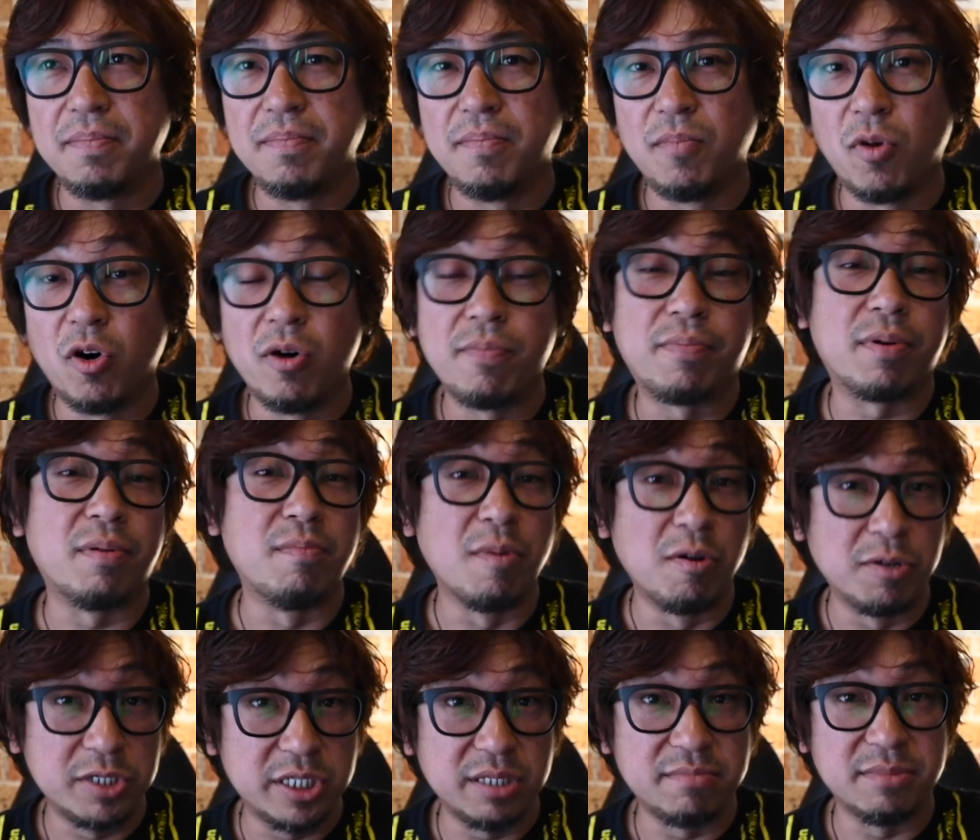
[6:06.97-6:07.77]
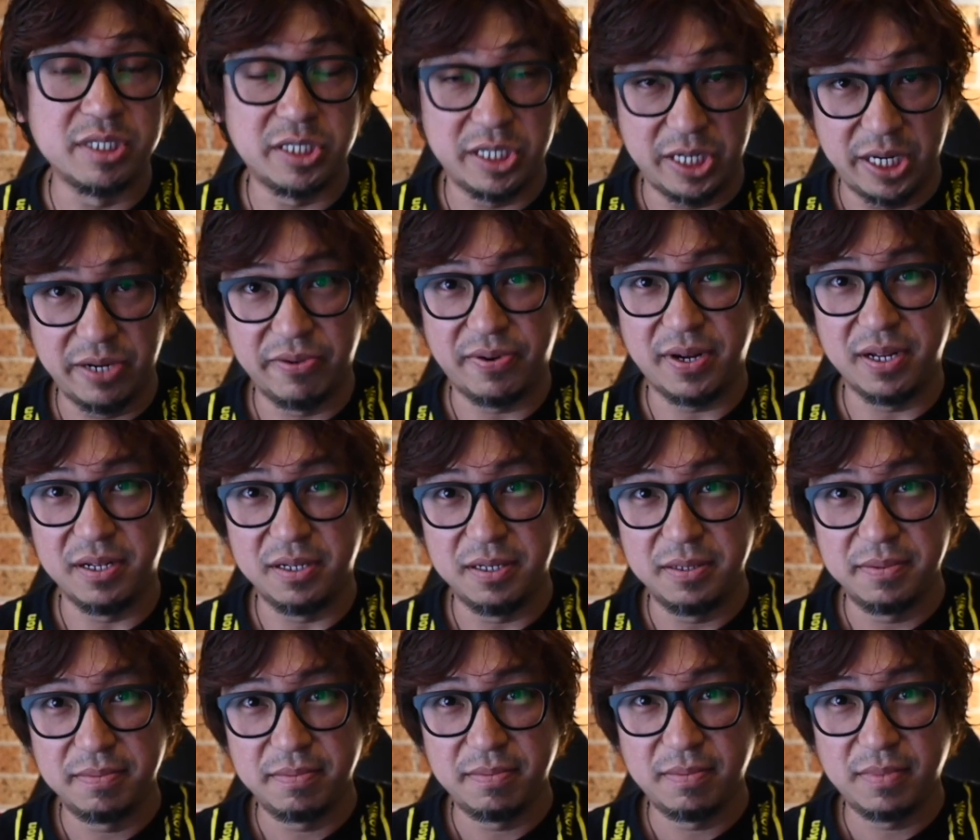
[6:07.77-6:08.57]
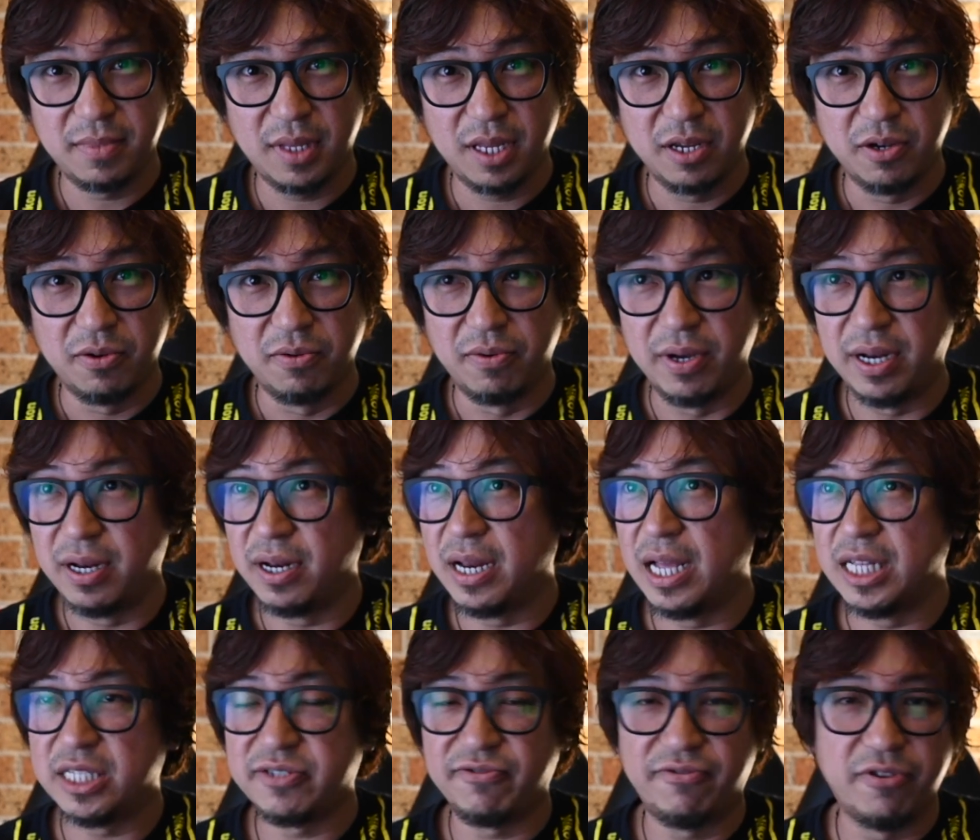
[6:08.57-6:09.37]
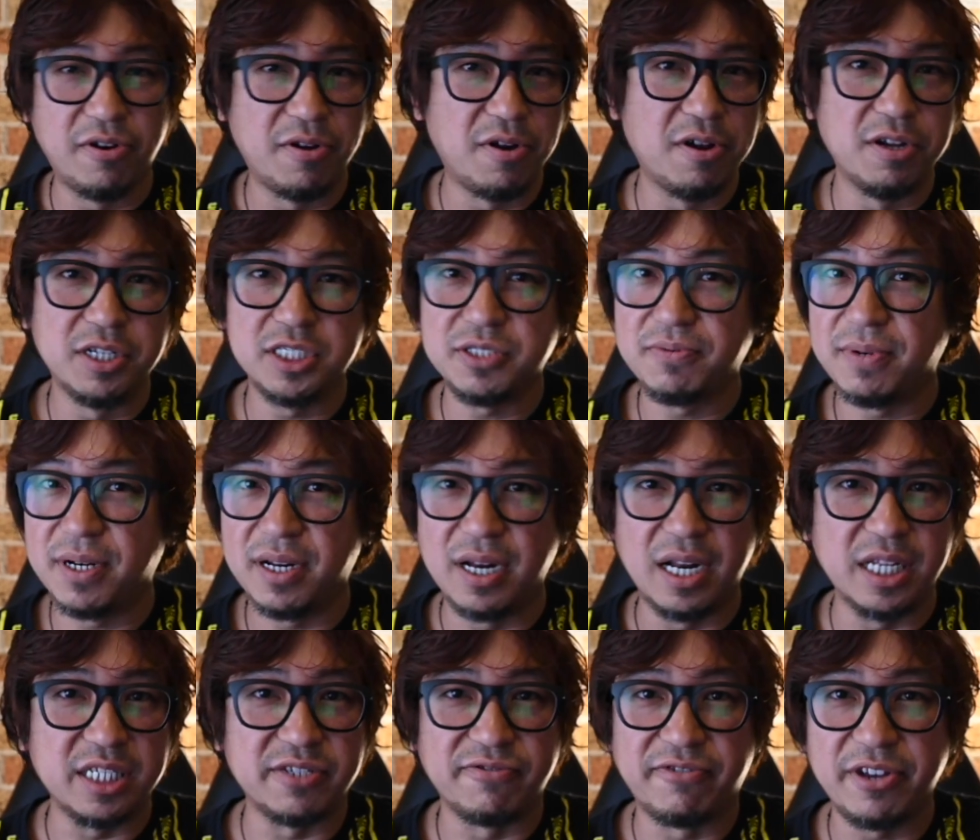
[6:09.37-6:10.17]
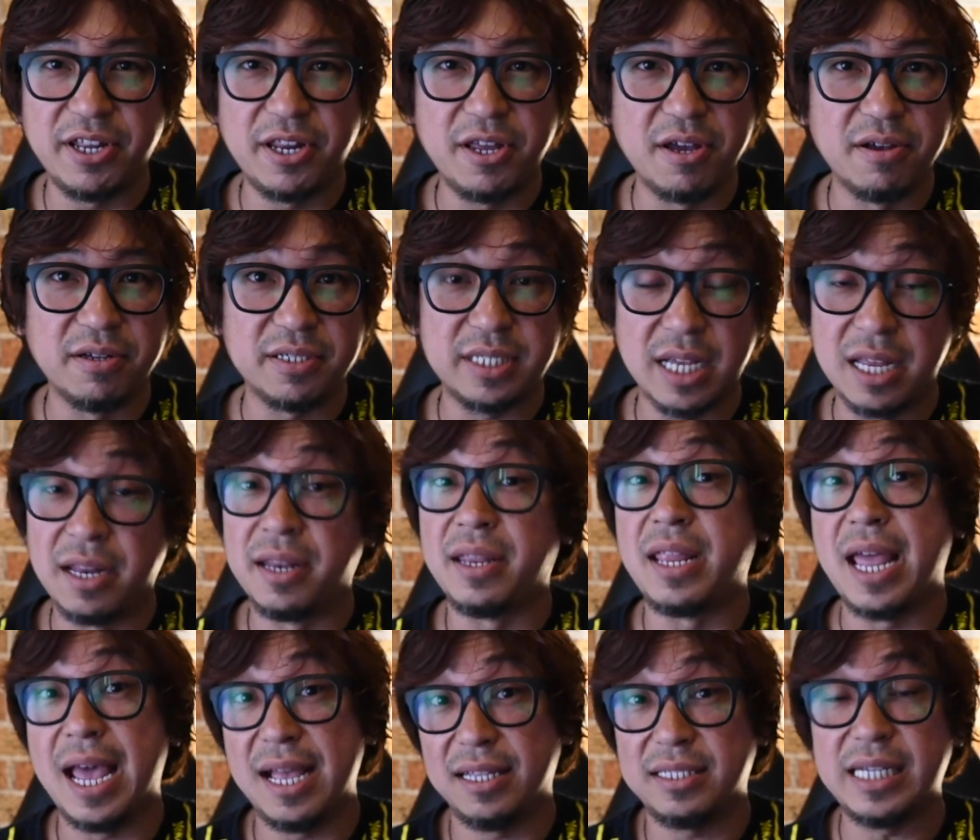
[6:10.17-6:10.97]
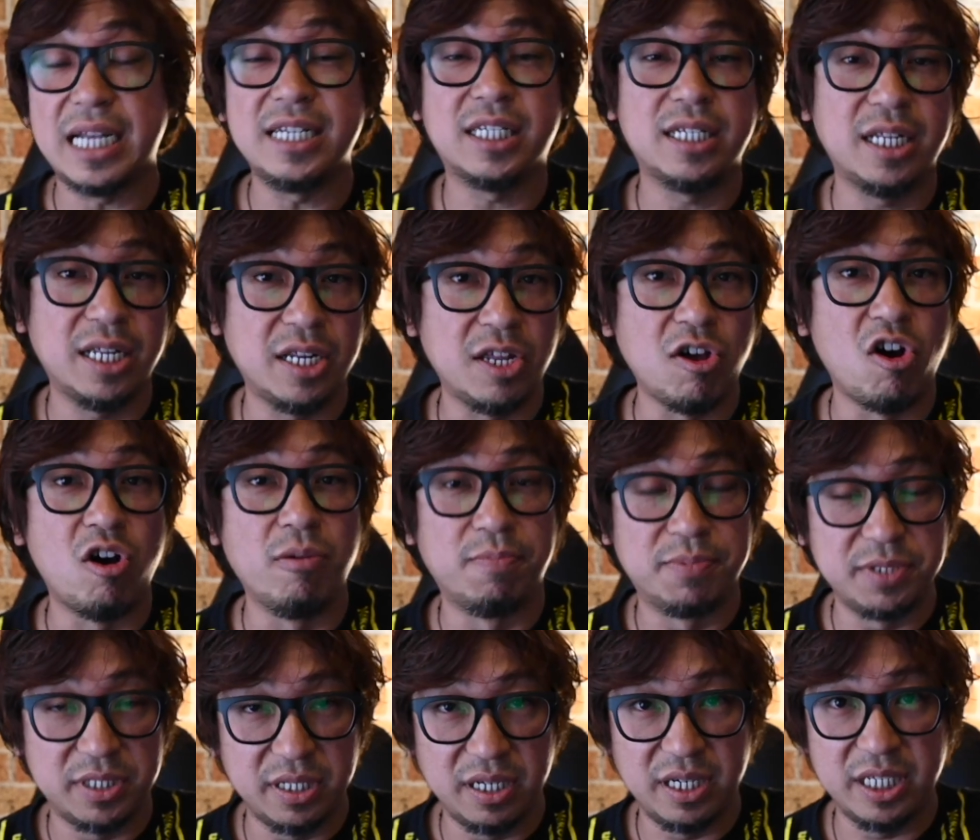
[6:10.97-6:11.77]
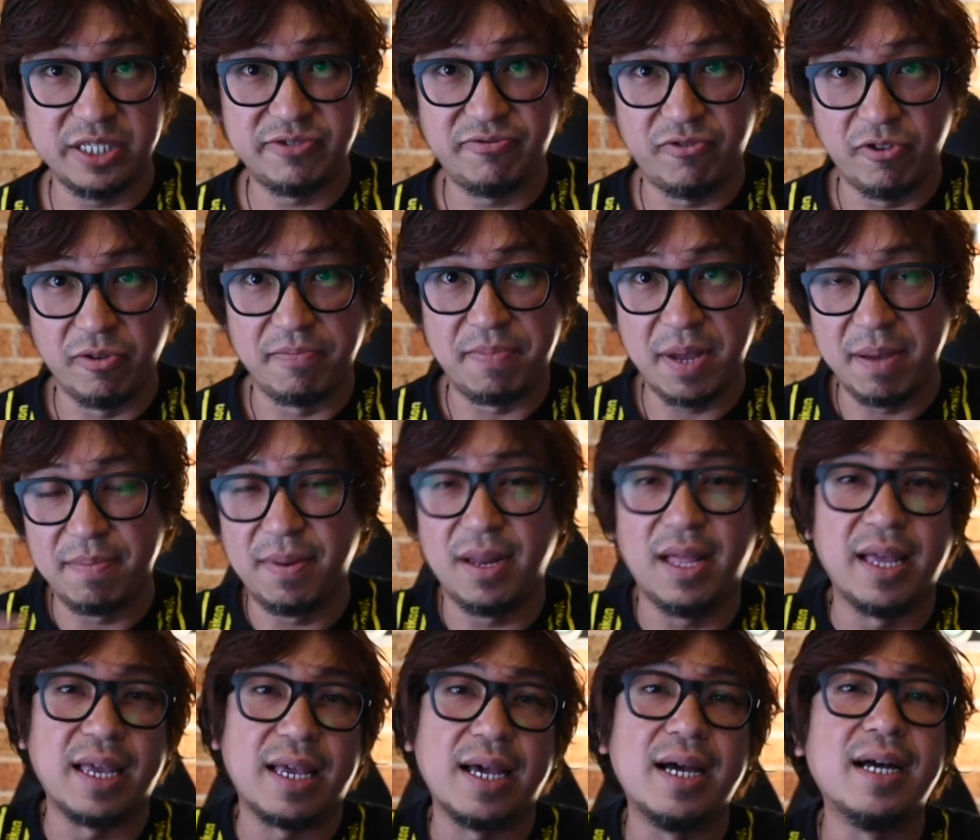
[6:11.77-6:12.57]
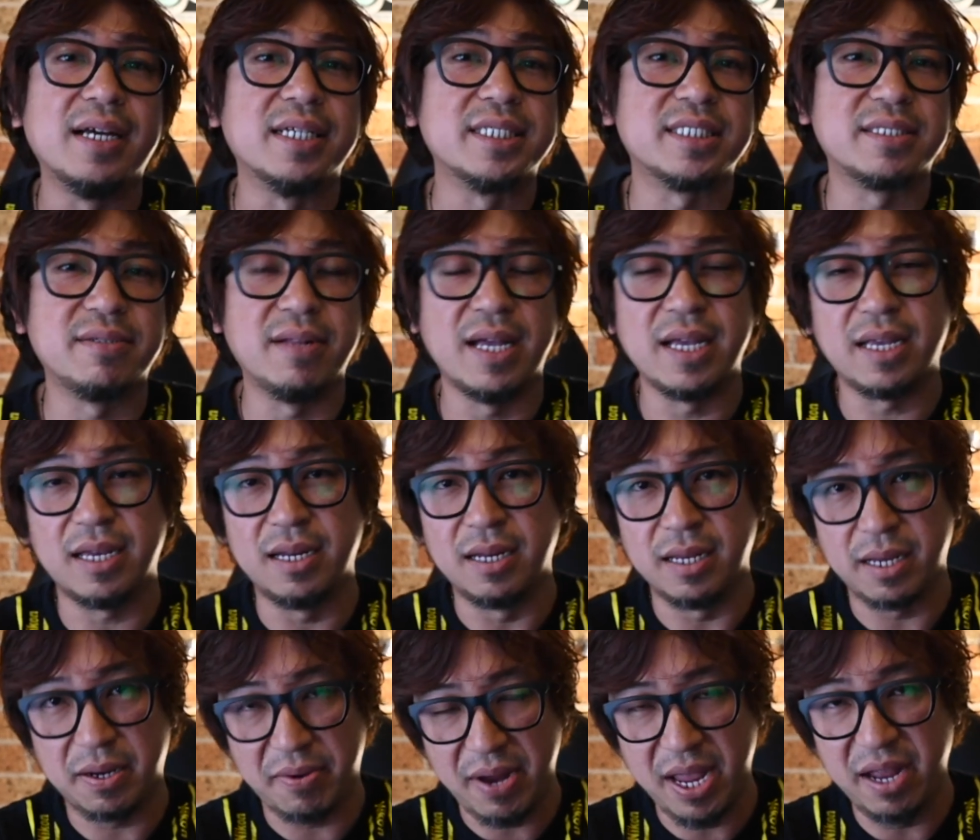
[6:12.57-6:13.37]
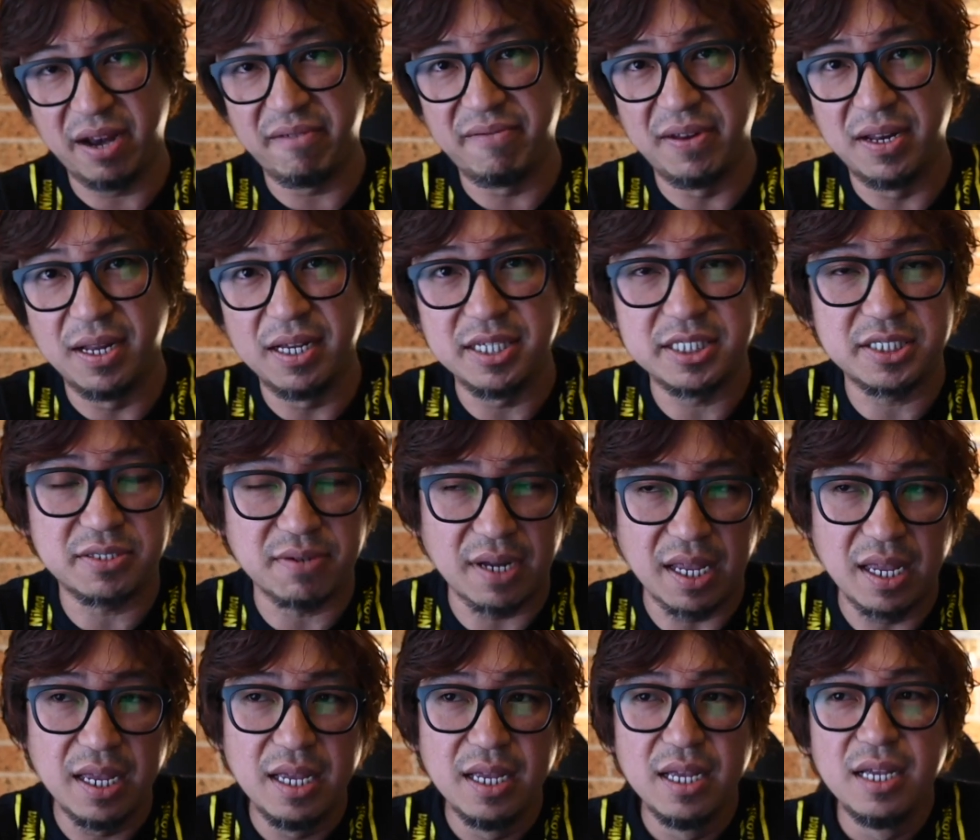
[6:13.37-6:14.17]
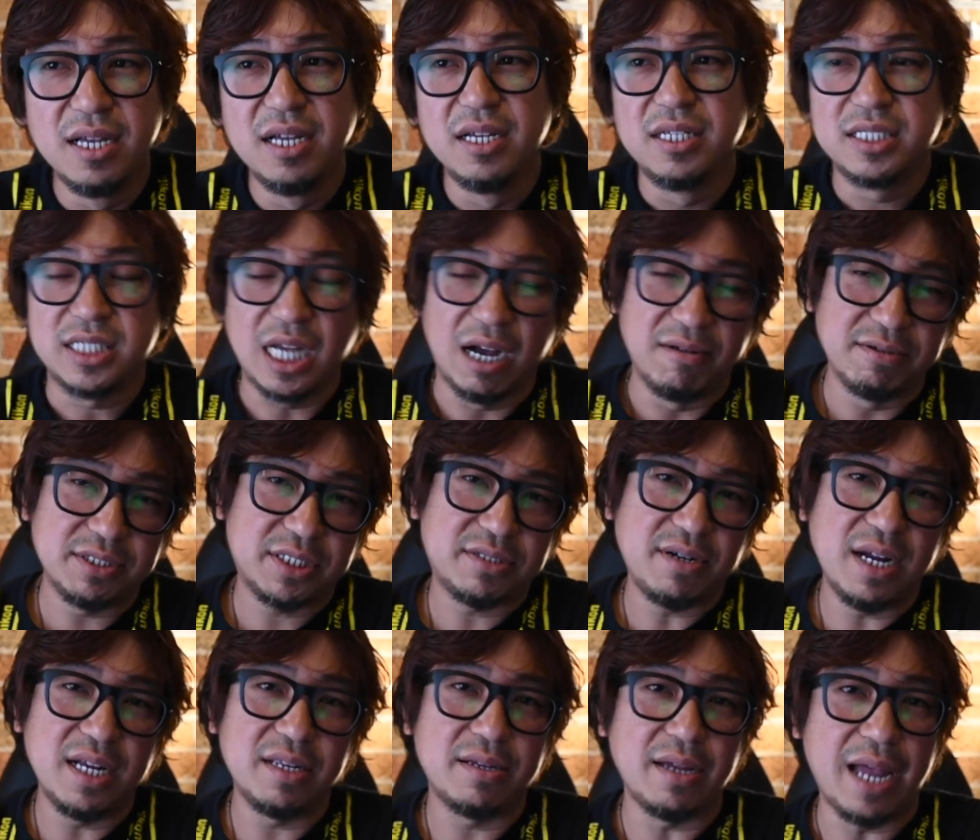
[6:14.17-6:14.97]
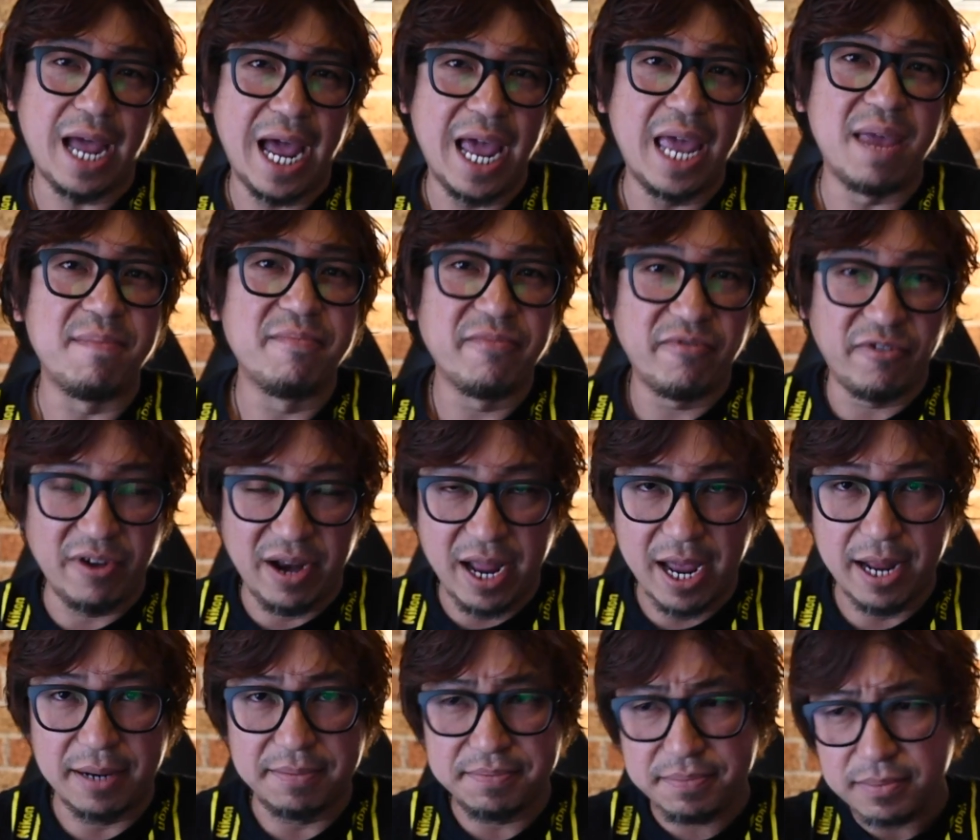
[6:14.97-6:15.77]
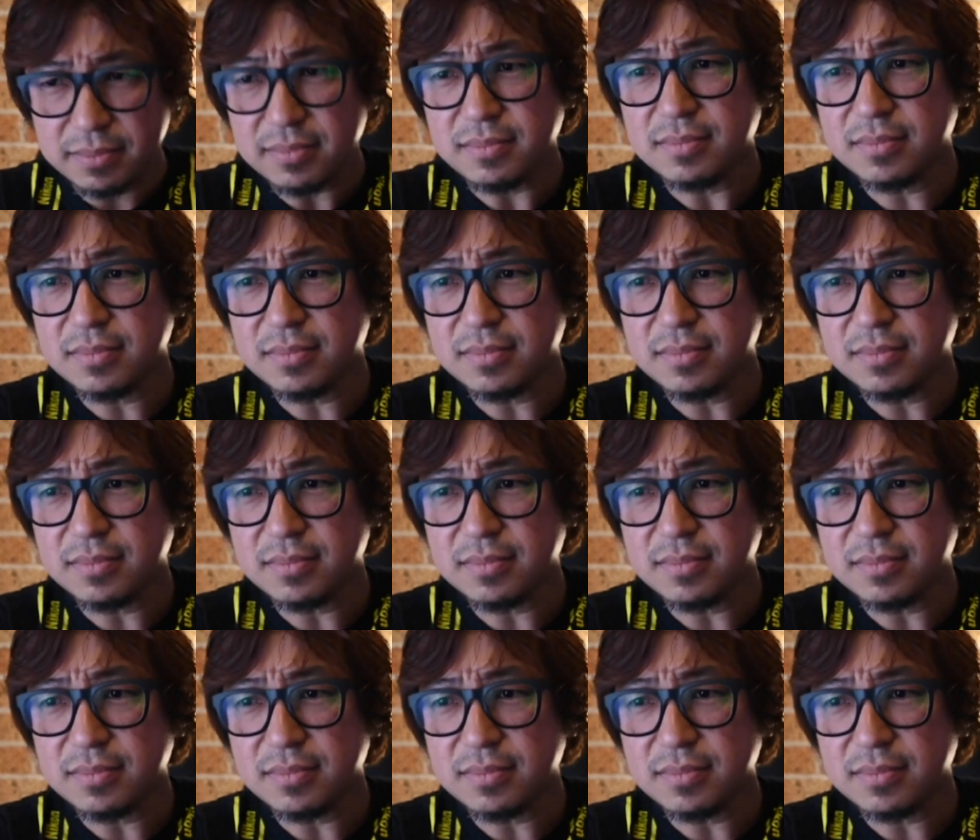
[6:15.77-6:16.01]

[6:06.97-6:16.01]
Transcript: more promotion material, whether that's photos, whether that's videos, and that's actually the opportunities for people like us, like in the creative industry. So I was trying to aim for that,